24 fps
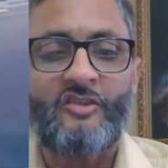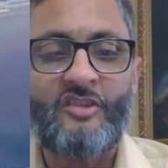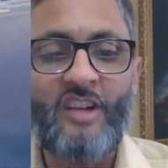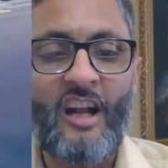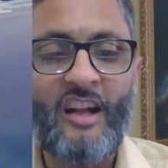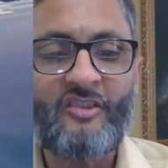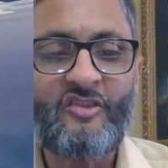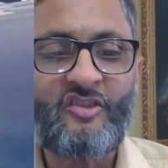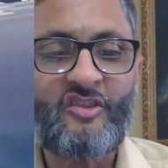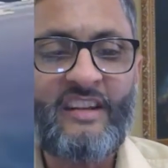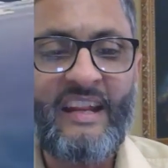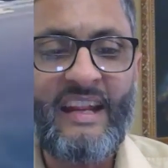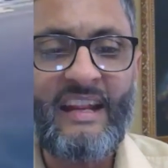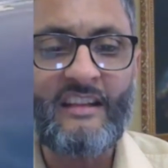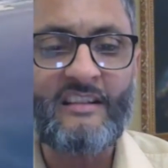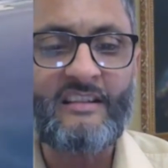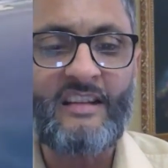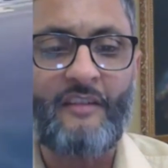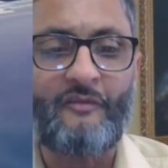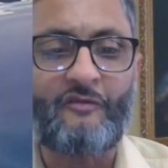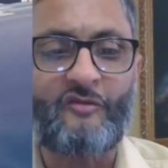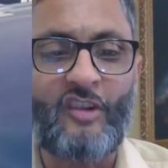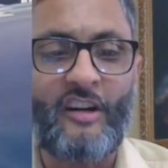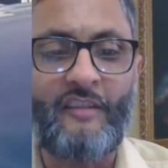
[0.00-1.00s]
deals are
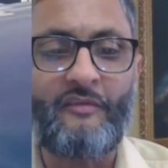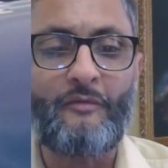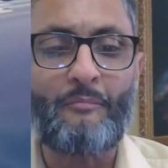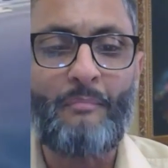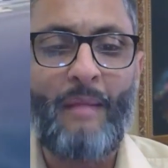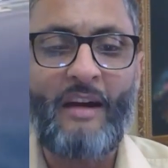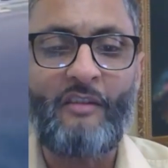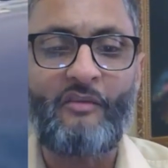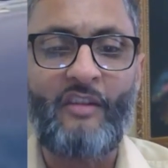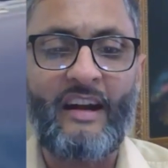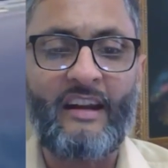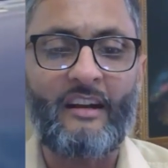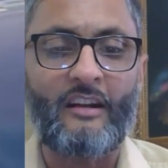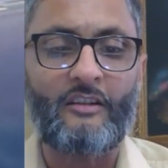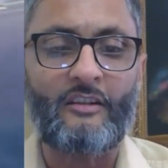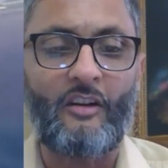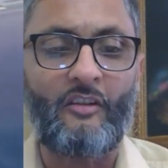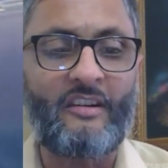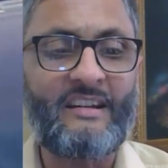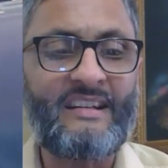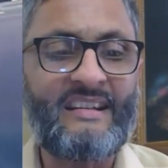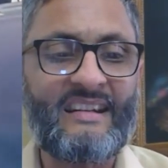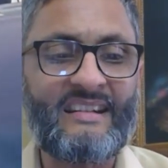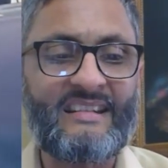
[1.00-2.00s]
driven by regulatory
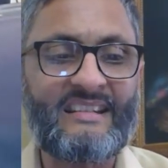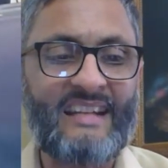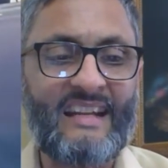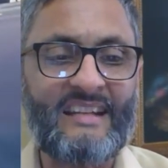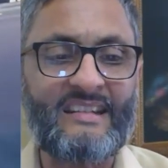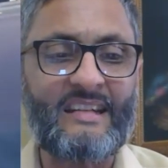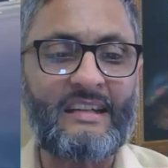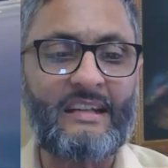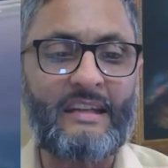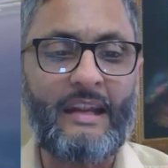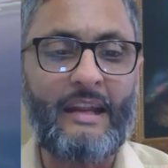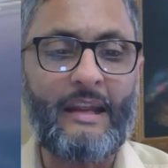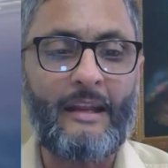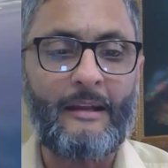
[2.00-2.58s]
necessity.